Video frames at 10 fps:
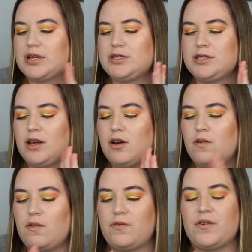
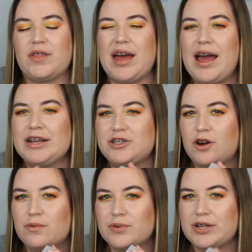So for that, I
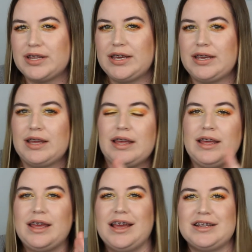don't really,
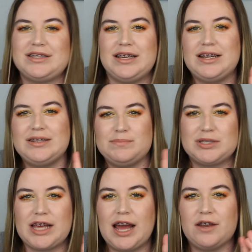it
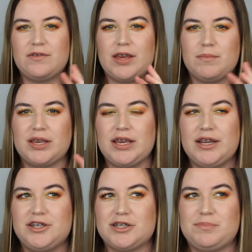seems kind of
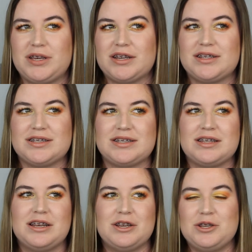gimmicky just
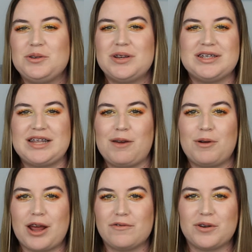because you could say
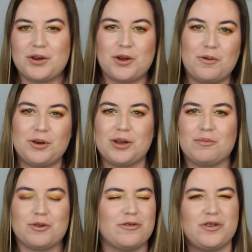whatever and no one can
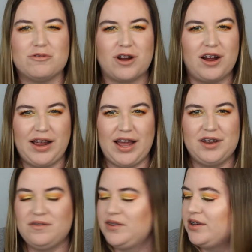prove you wrong
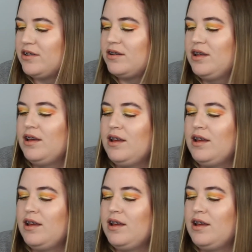kind of deal.